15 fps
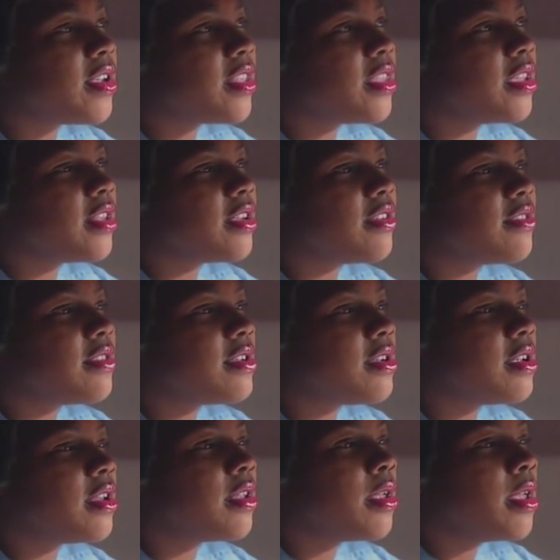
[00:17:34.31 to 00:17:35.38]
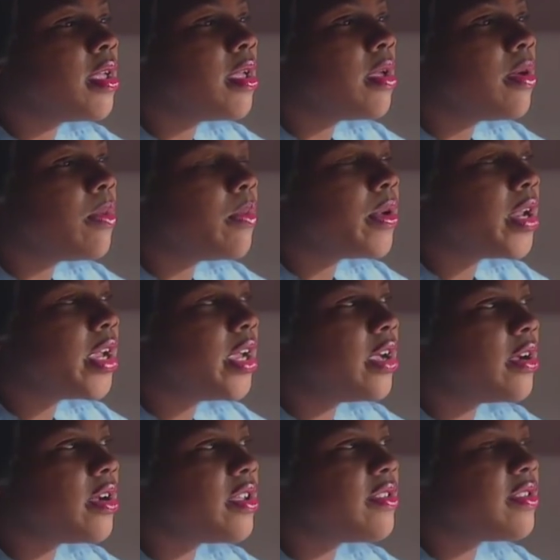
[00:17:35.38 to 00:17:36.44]
I think they're still in, when they're
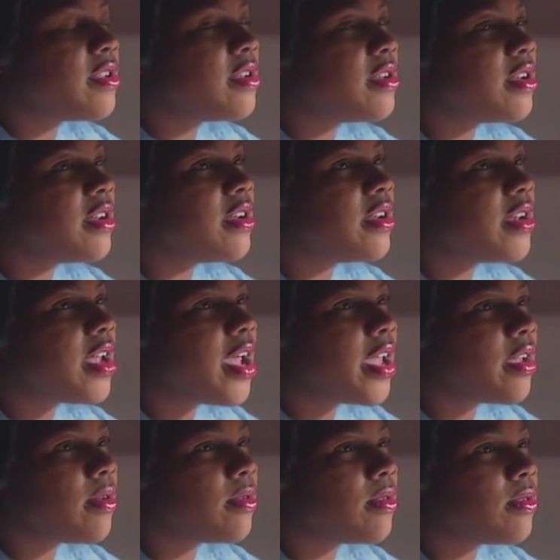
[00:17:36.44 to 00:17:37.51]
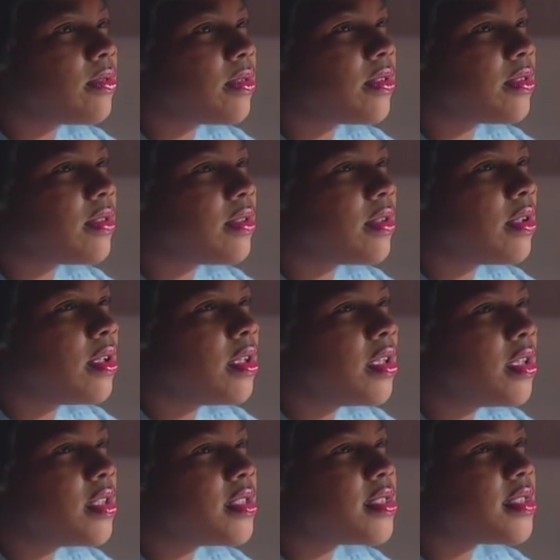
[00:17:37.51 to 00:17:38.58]
here, they're still in a denial to a
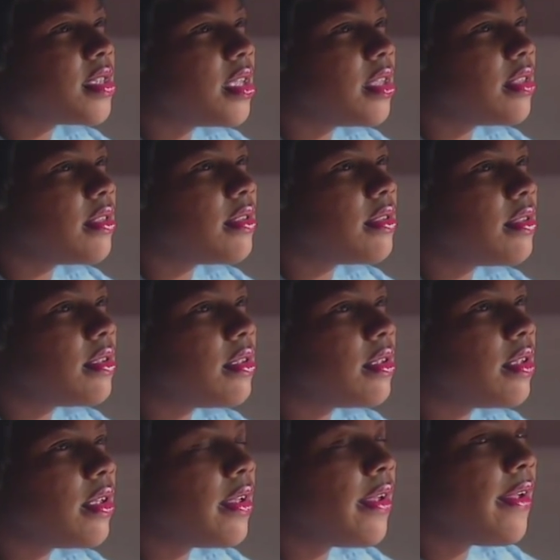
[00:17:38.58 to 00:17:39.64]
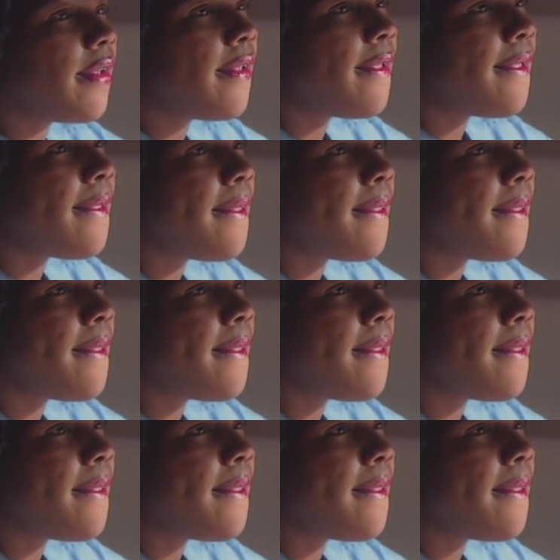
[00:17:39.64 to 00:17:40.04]
sense. Mm-hmm.